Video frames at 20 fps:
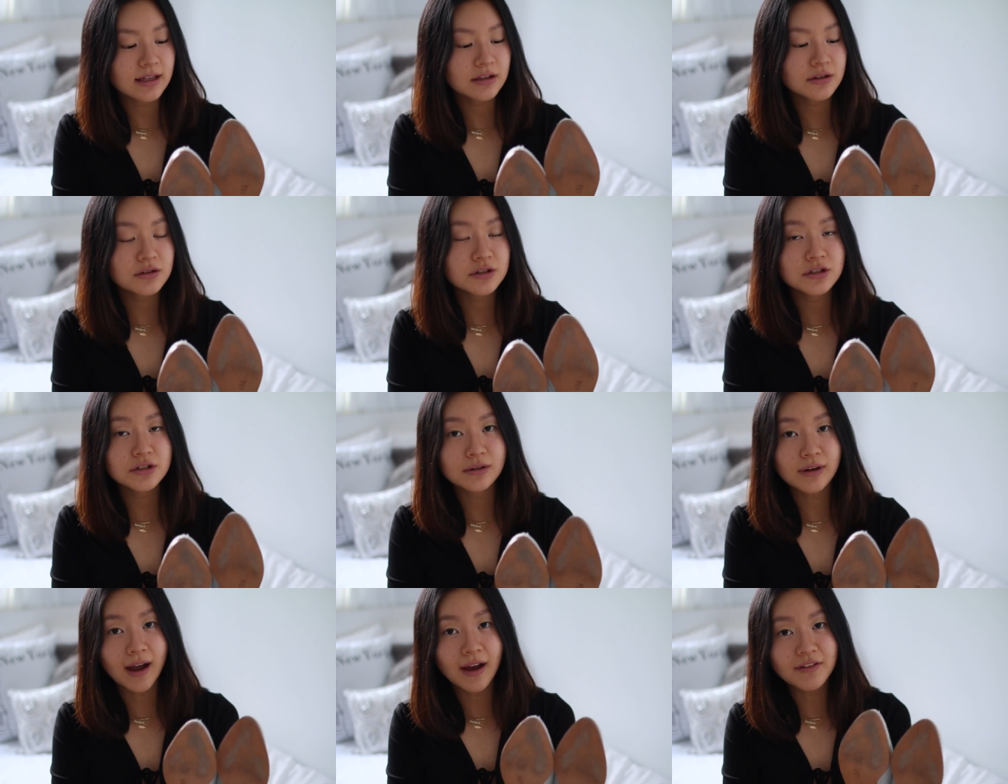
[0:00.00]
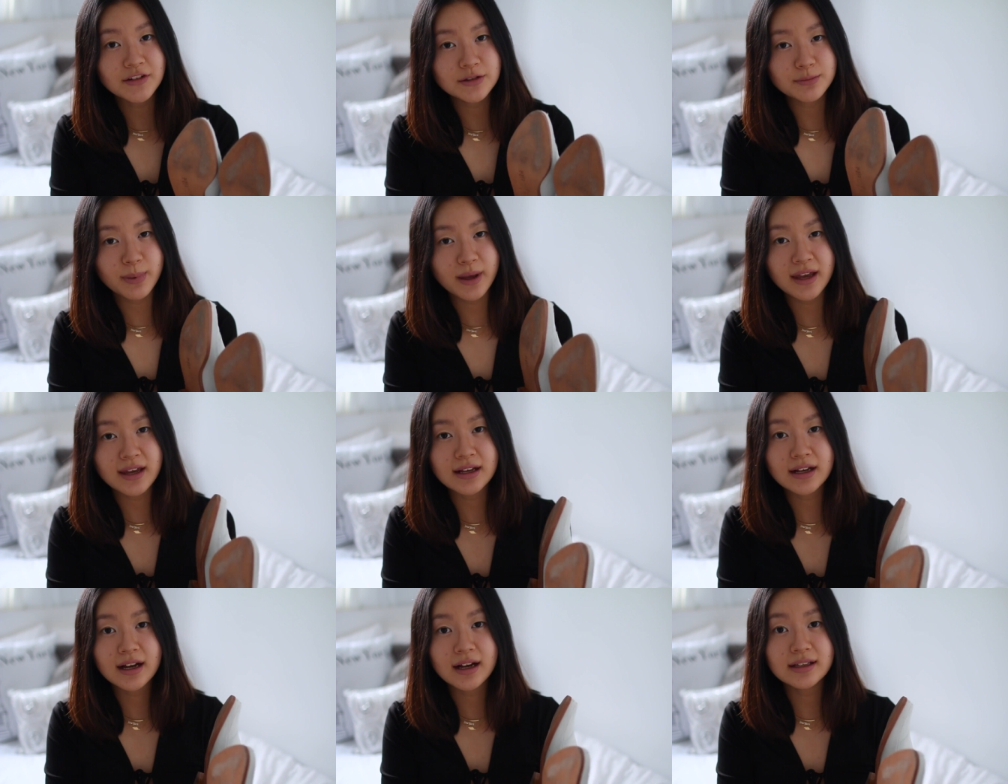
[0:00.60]
you do have to
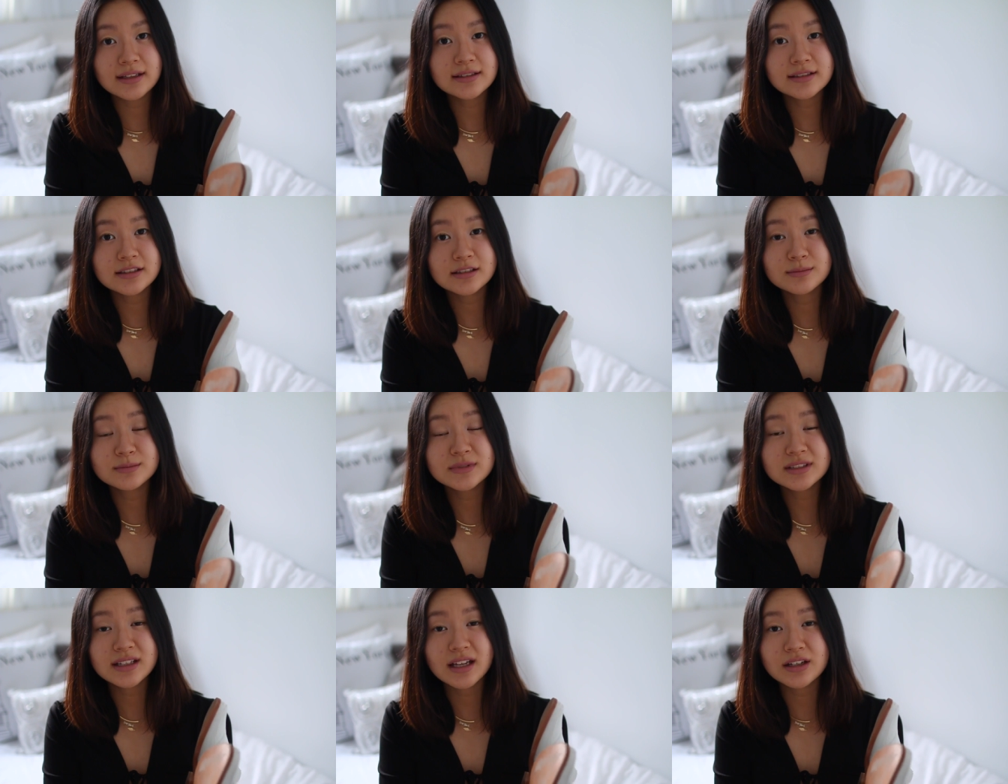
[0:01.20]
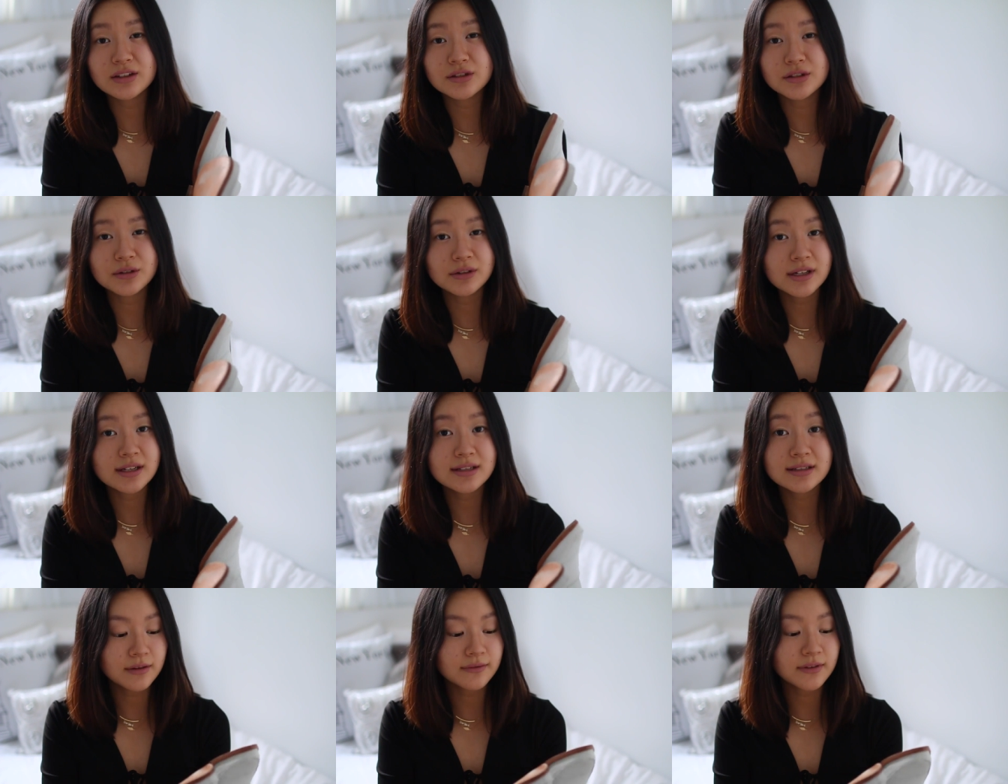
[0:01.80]
pay customs and
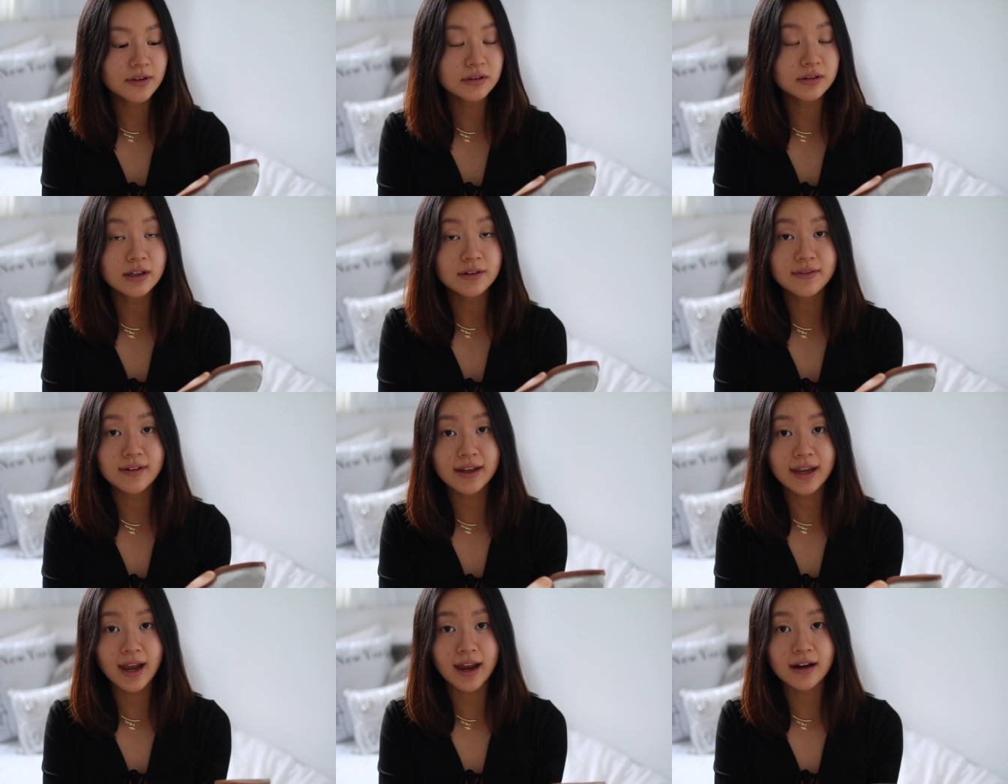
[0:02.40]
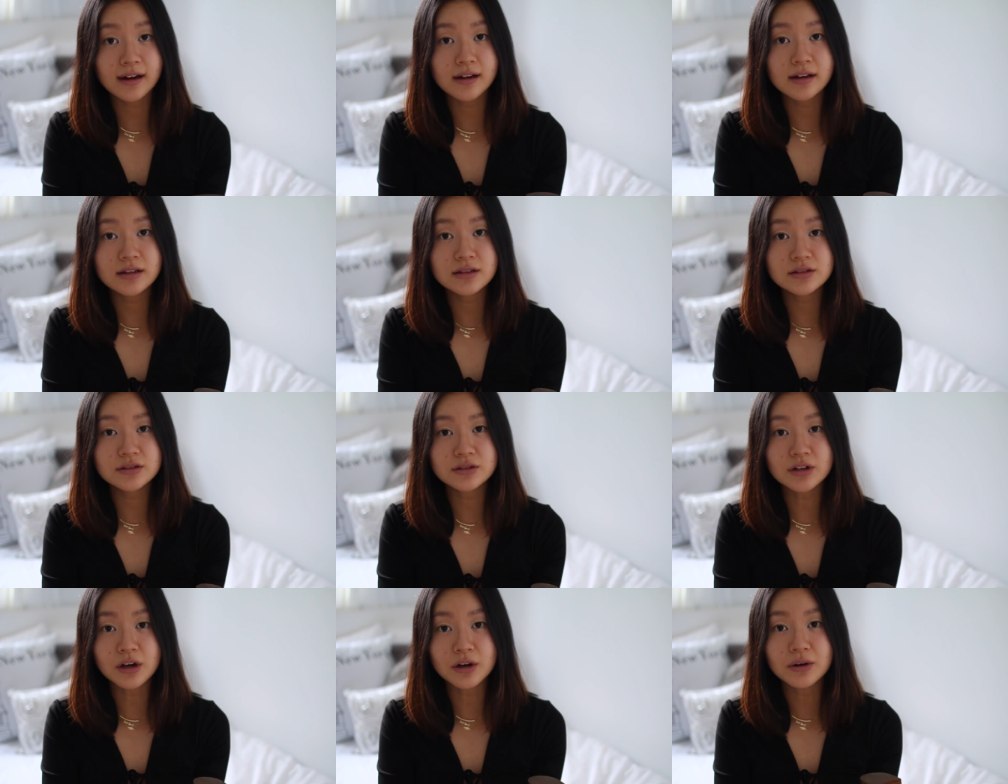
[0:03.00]
duties if you live in Canada,
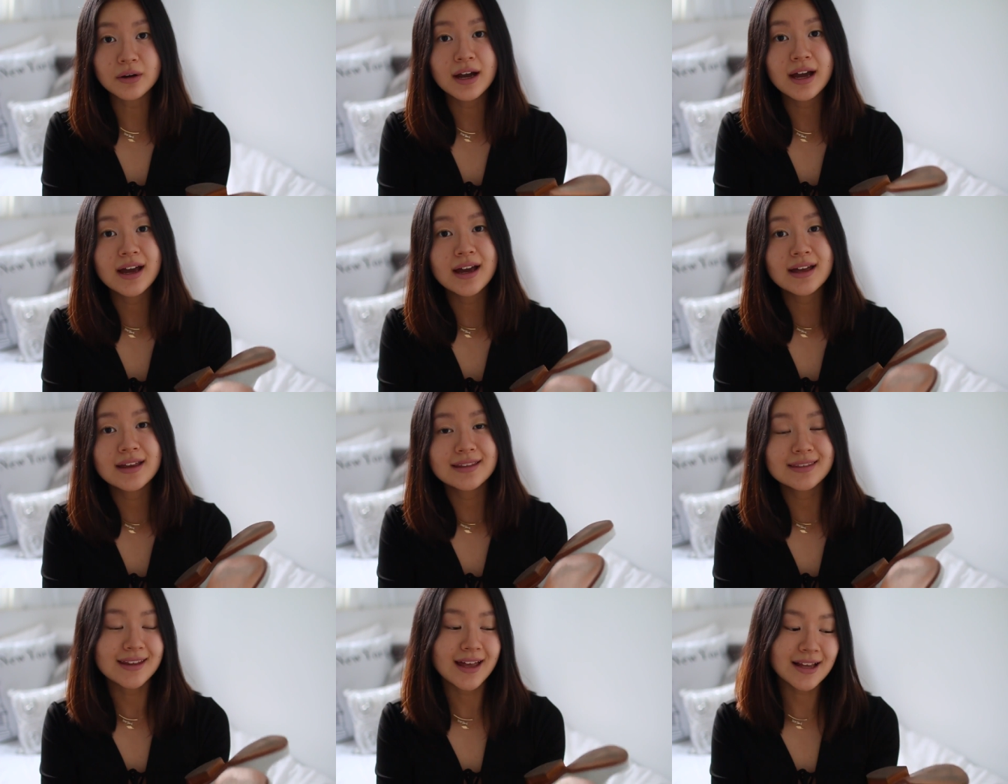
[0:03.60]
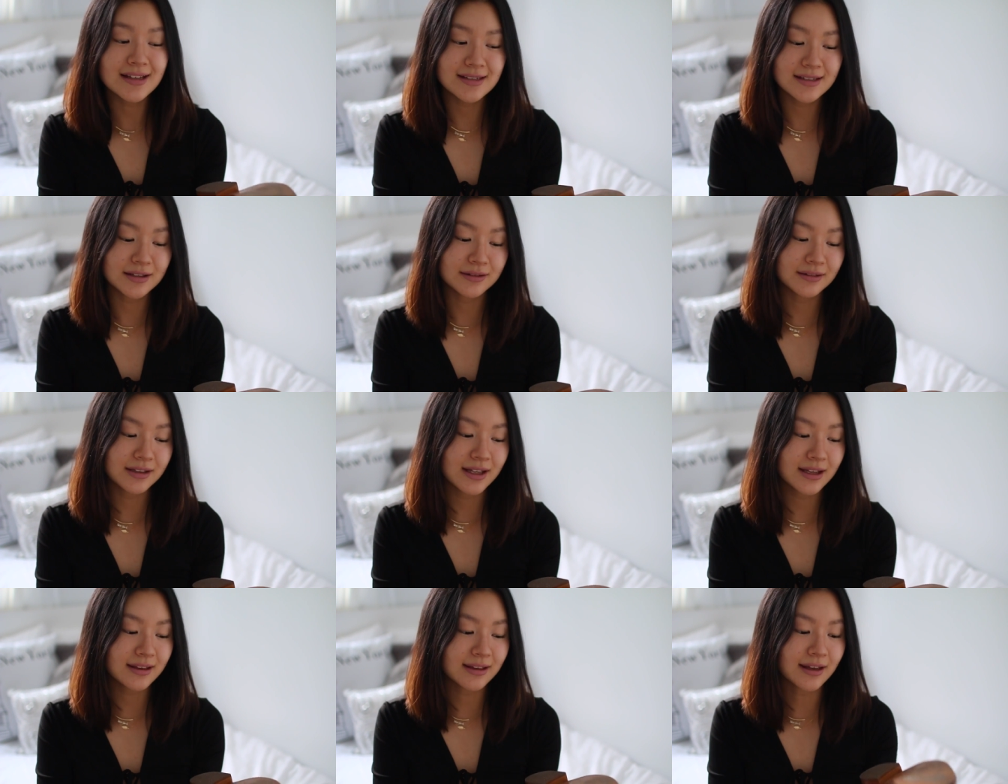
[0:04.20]
so that's the
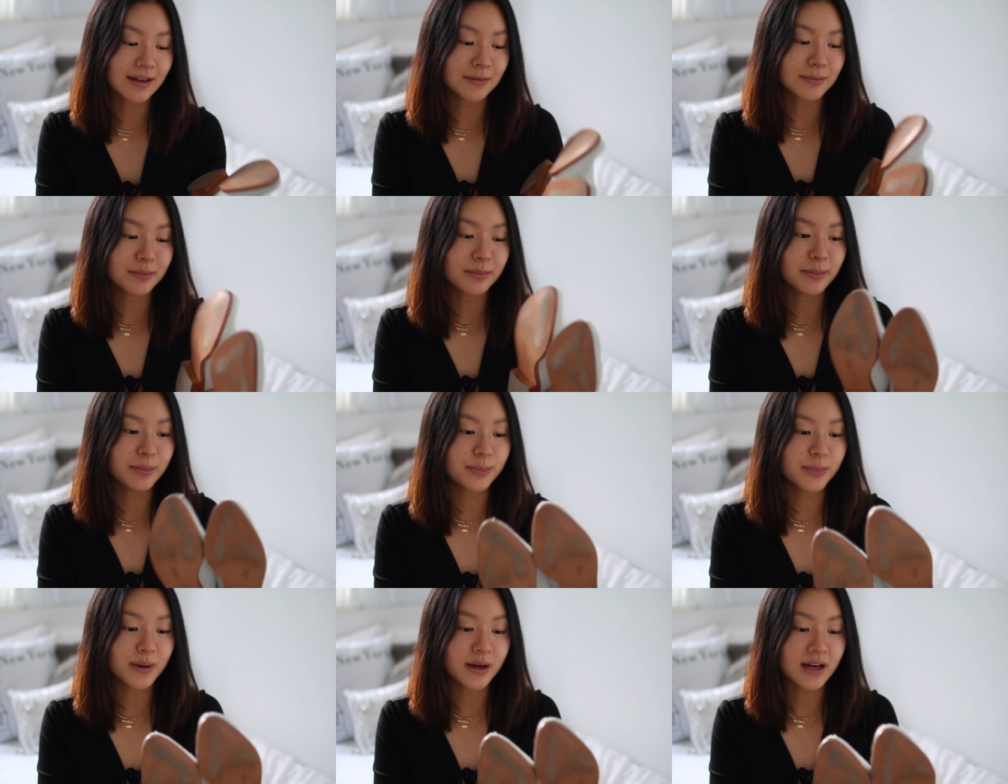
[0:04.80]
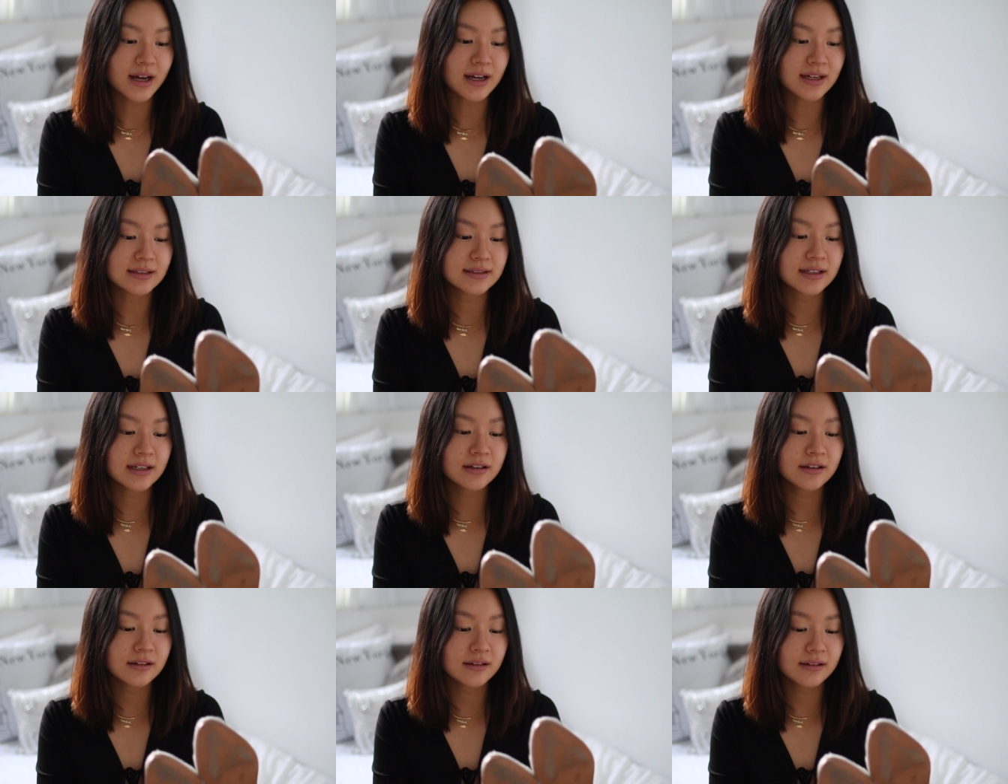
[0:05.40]
only thing,
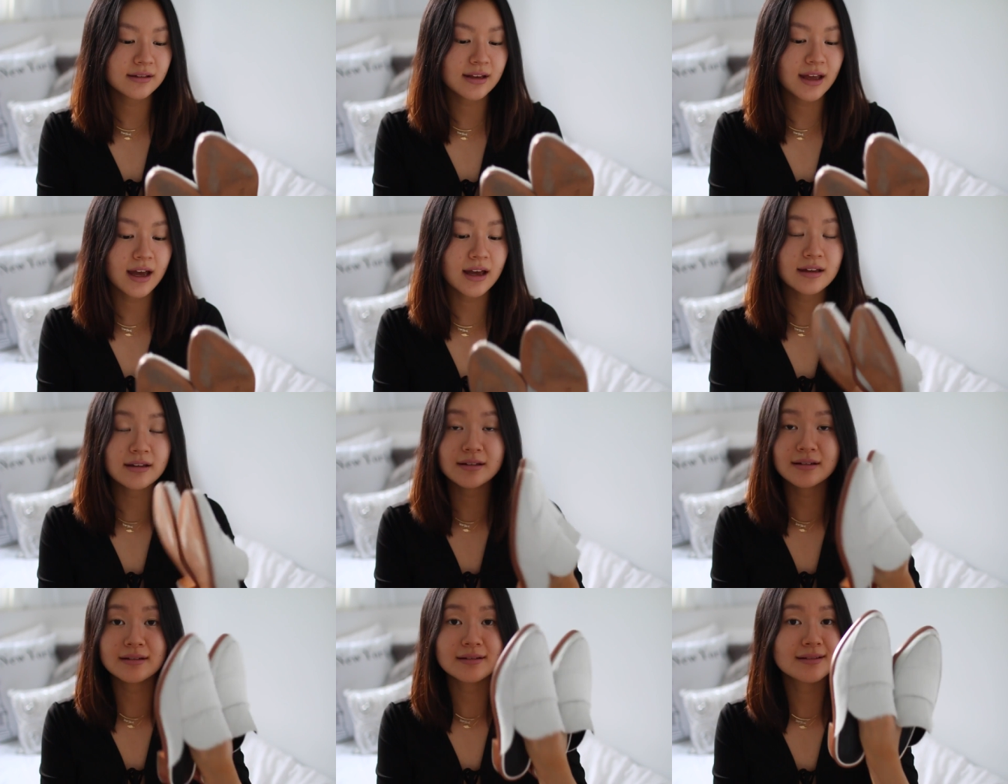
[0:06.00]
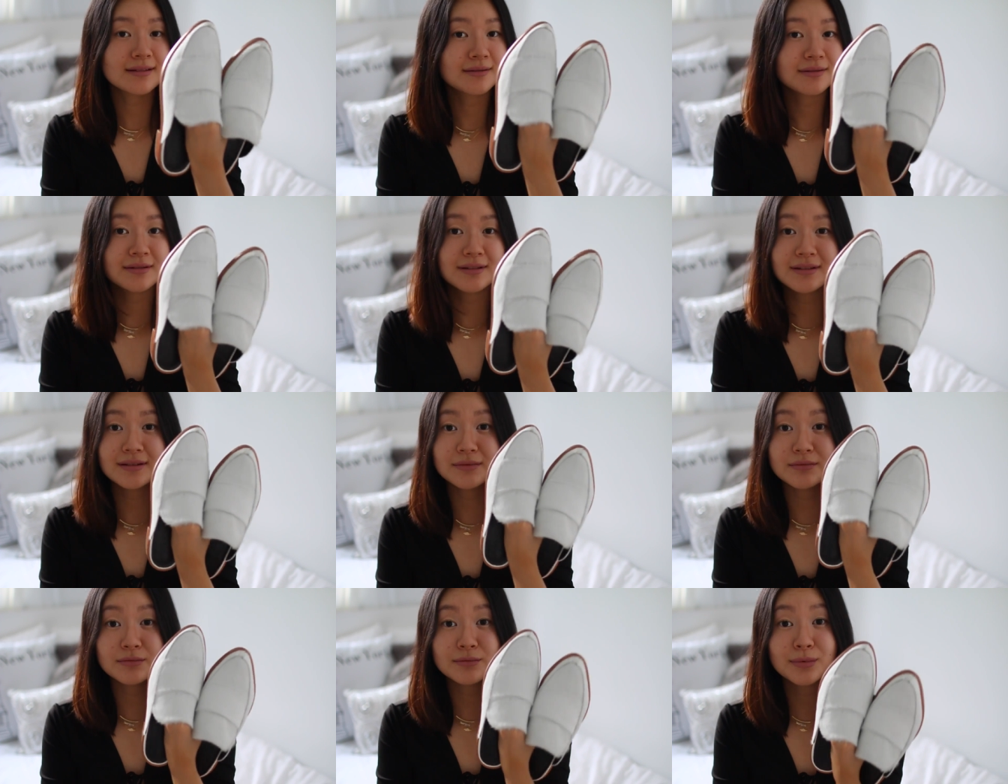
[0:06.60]
but other than that,
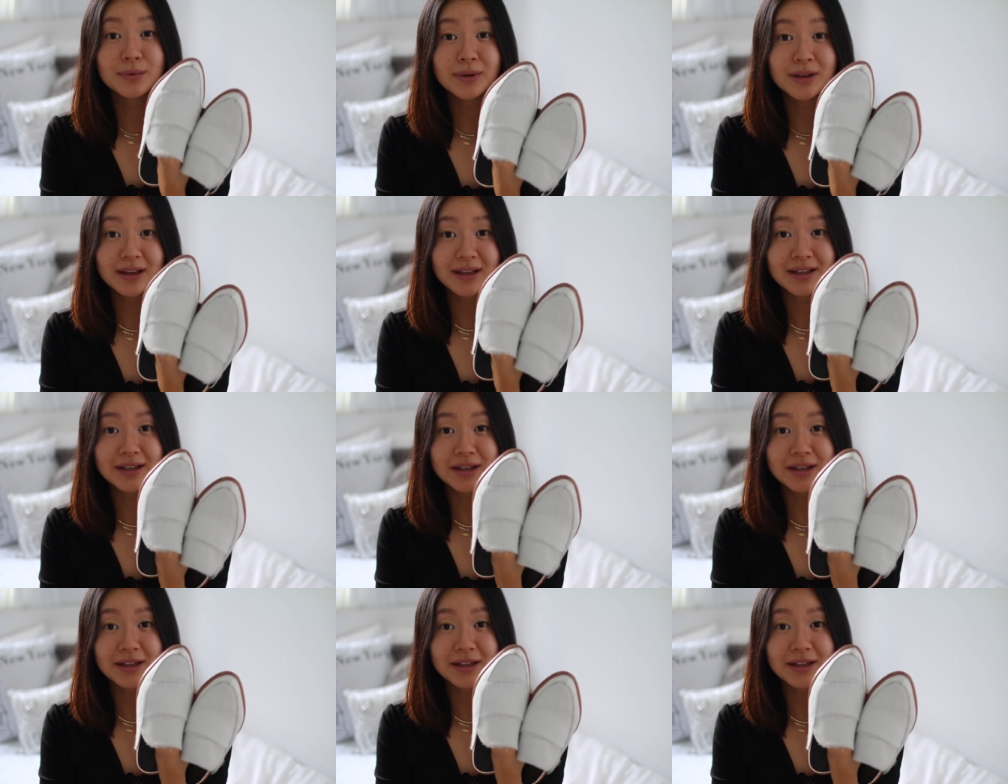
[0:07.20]
really